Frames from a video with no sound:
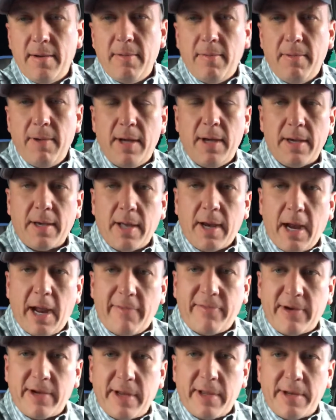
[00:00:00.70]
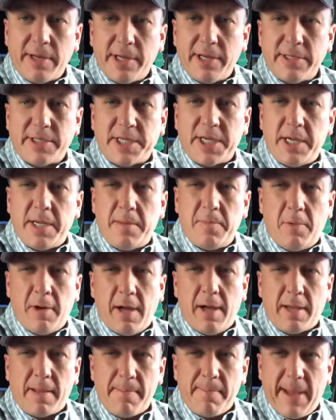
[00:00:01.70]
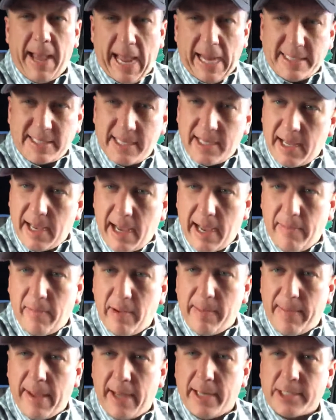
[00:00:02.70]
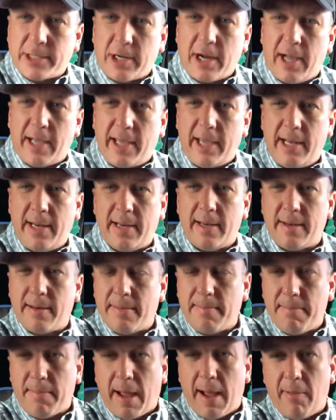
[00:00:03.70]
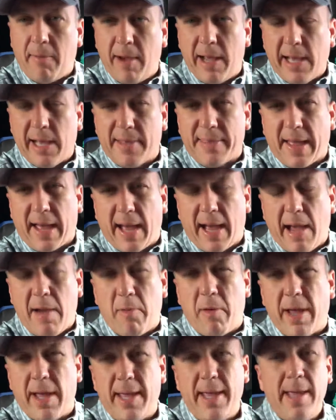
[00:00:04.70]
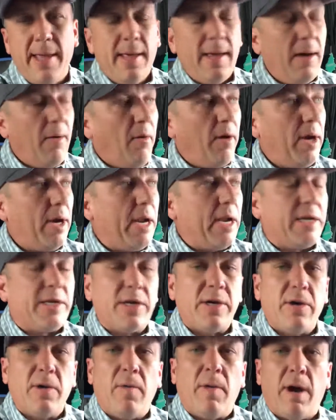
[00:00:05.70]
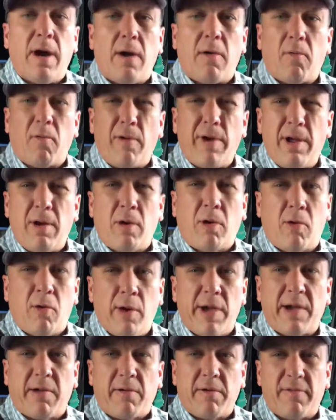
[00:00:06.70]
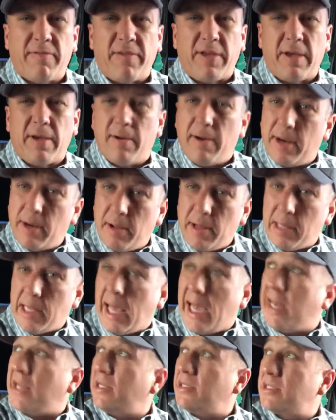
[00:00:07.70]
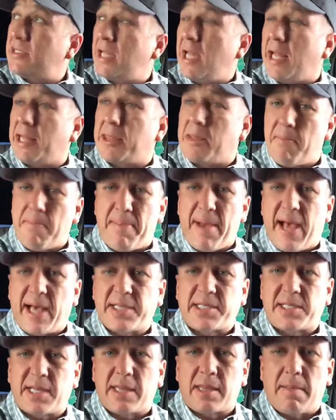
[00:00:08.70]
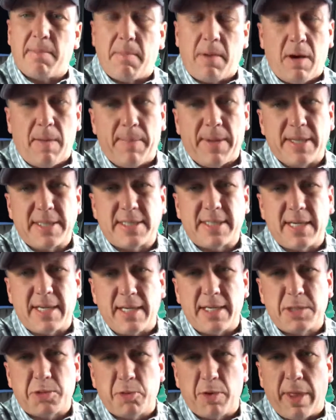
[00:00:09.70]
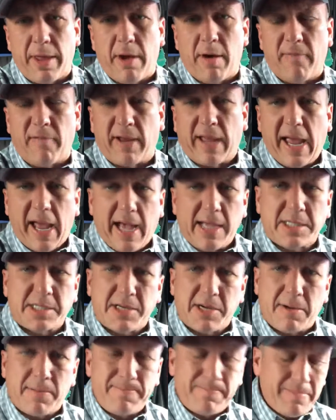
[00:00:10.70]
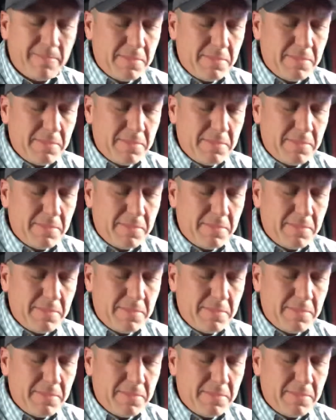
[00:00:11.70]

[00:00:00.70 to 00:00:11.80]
Well, good afternoon, YouTube. Welcome back to Highwayman Trucking and My Way on the Highway. Wanted to do a real quick review. I know lighting's not the best at the moment. It's really overcast here.